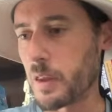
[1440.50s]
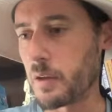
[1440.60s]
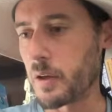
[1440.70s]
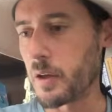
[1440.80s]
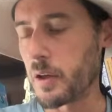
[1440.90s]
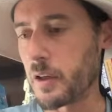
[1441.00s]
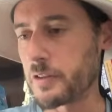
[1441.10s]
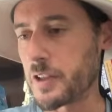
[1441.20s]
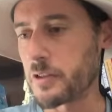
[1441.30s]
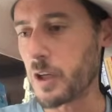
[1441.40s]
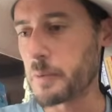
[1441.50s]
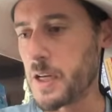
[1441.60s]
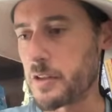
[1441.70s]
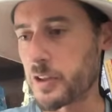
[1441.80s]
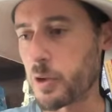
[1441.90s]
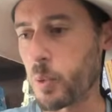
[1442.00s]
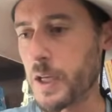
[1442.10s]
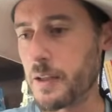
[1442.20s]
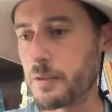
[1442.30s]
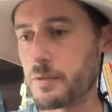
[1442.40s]
Let's see. Dark Mage is a
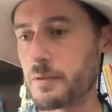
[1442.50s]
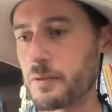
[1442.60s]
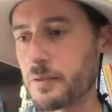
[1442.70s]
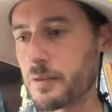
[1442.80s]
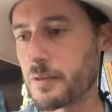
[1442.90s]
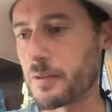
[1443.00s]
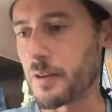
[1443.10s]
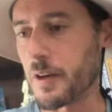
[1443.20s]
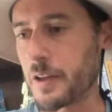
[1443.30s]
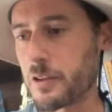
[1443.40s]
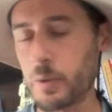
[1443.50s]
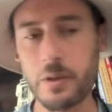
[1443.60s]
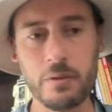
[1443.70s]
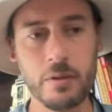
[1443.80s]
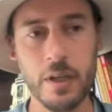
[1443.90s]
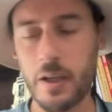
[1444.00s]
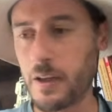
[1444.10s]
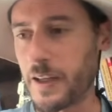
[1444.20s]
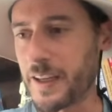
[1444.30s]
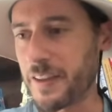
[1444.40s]
queen. All right, sweet.
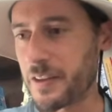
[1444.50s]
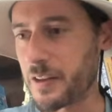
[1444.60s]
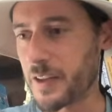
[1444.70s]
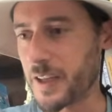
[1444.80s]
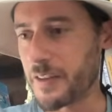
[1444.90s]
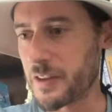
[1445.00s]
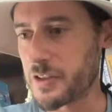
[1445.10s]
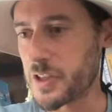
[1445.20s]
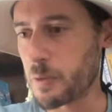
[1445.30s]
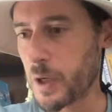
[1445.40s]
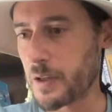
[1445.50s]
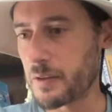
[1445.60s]
I got the she right.